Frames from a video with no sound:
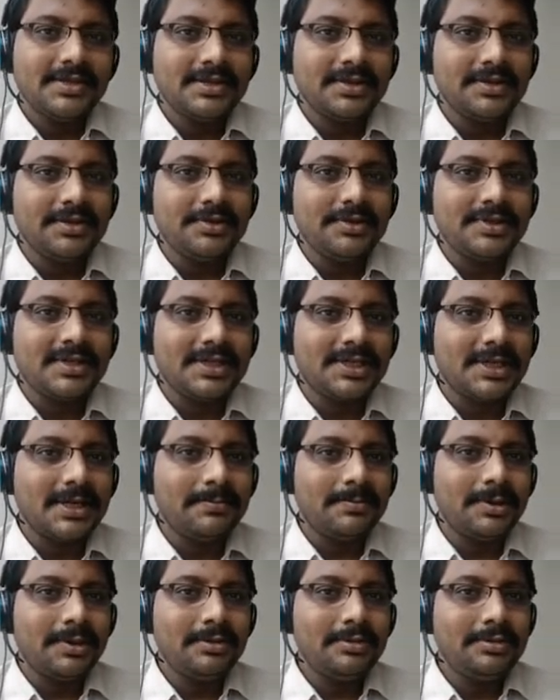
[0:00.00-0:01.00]
So those
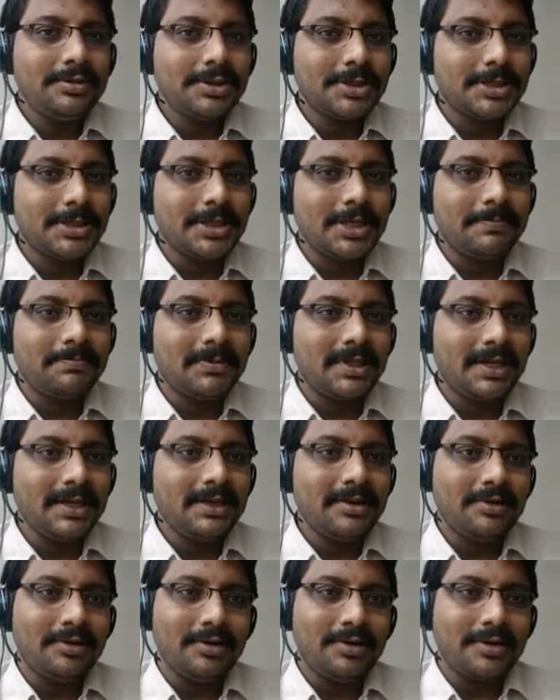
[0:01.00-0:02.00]
step 2, step
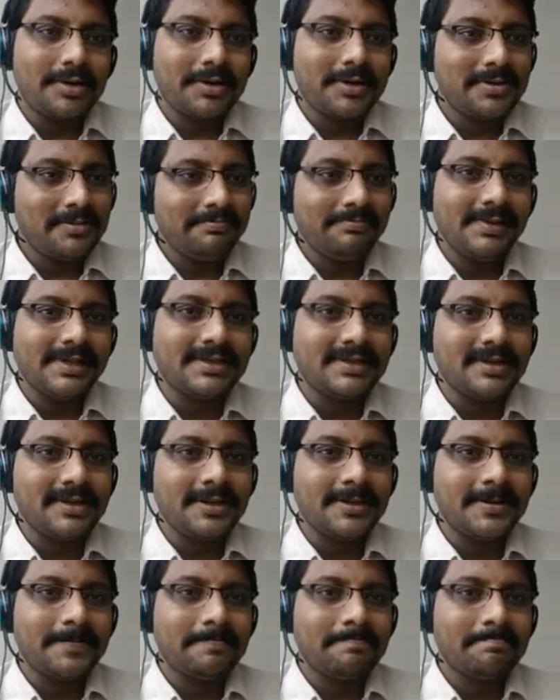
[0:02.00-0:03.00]
3 are
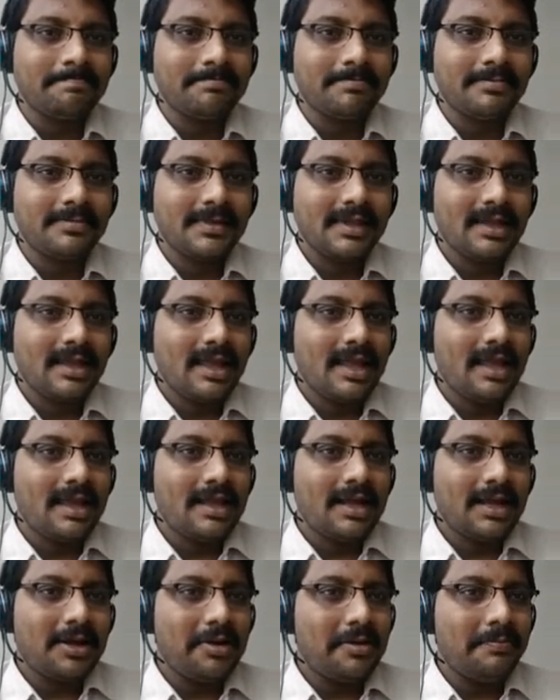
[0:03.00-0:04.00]
compulsory.
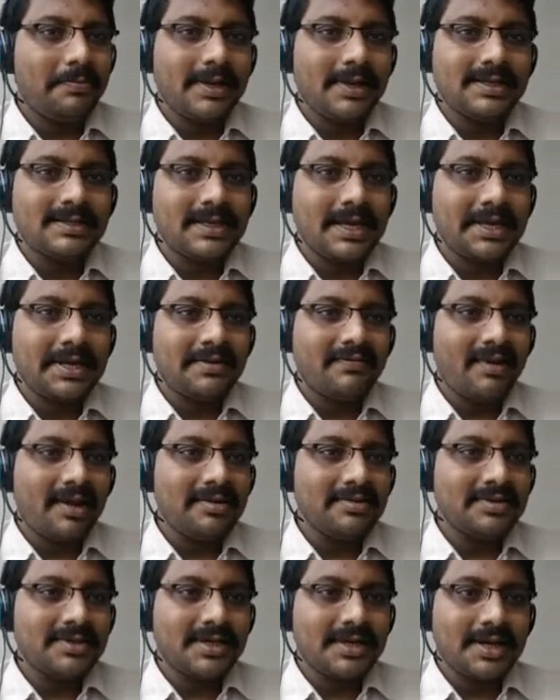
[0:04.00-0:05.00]
Complex
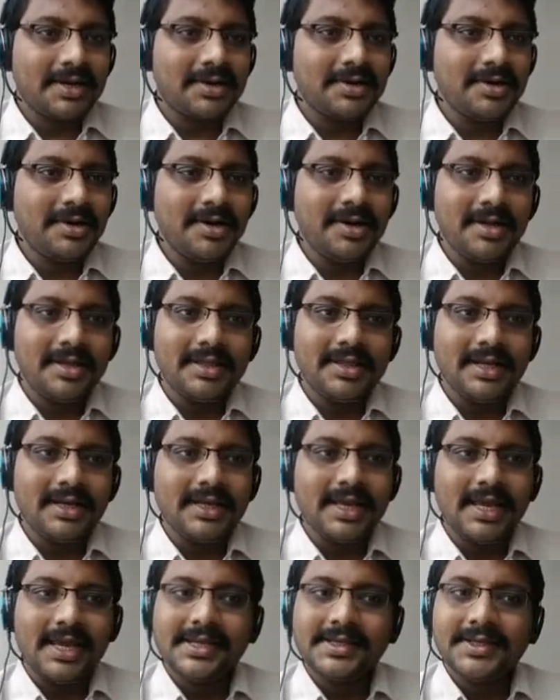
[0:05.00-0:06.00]
eigenvalues are occurred,
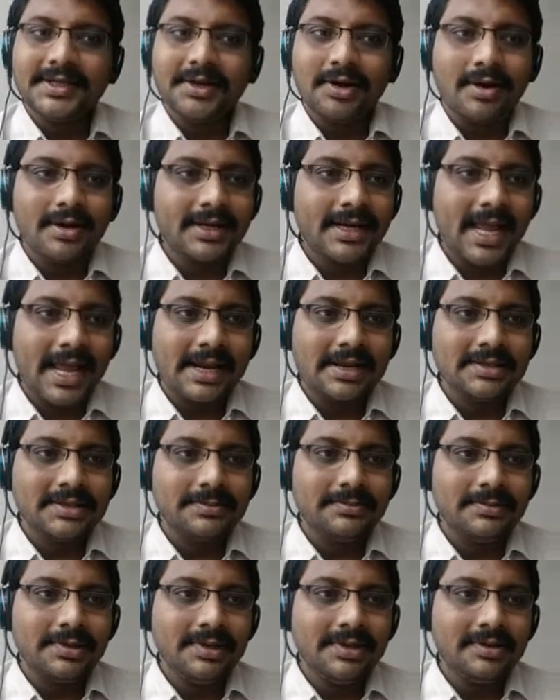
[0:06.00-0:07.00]
then A is not
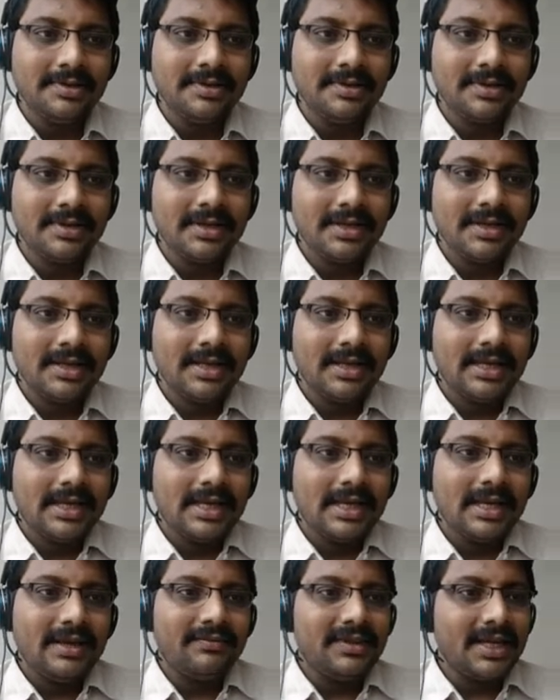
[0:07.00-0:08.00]
diagonalizable.
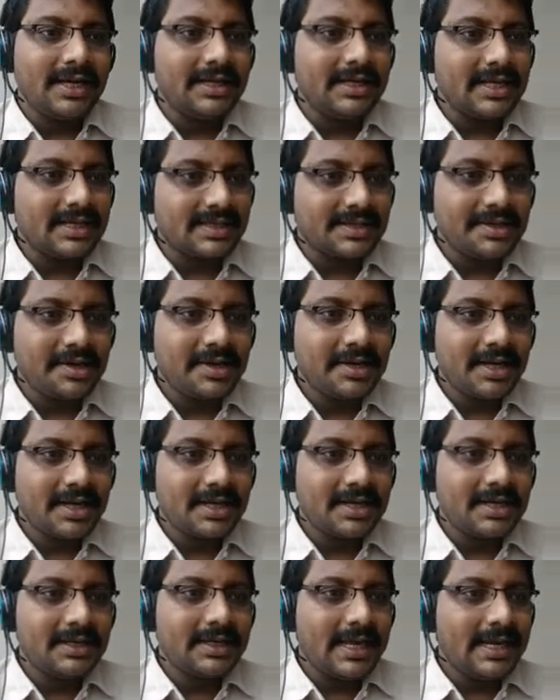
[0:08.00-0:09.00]
If there does not
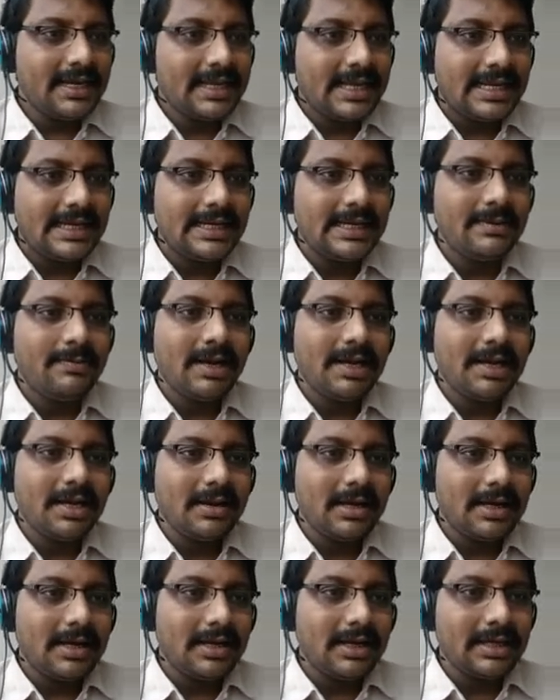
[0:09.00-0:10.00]
occur n
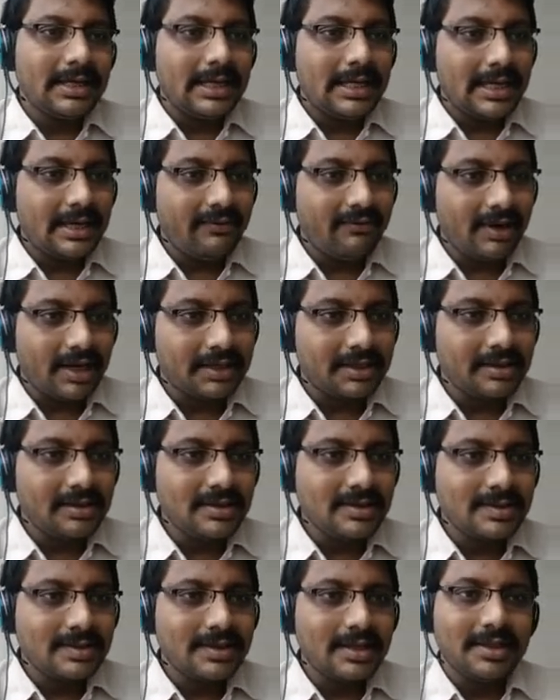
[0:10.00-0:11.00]
independent
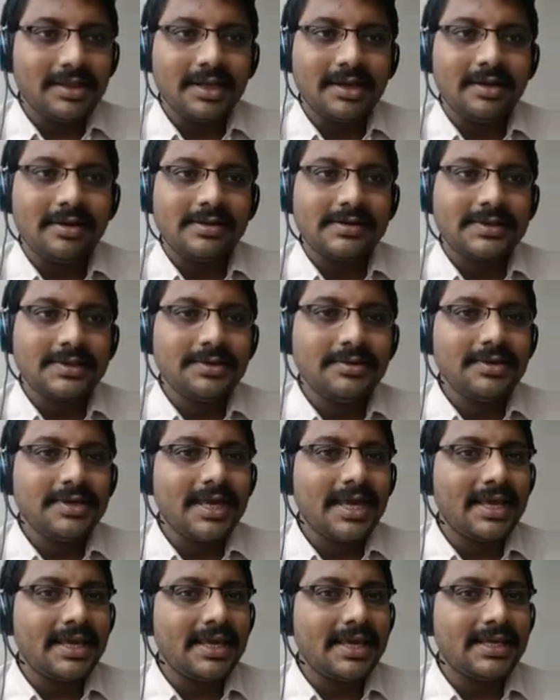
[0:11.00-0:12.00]
vectors, then also A
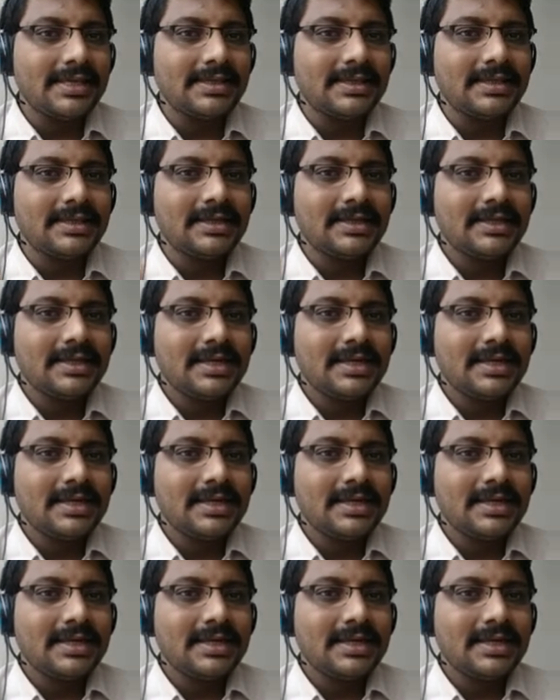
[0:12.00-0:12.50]
is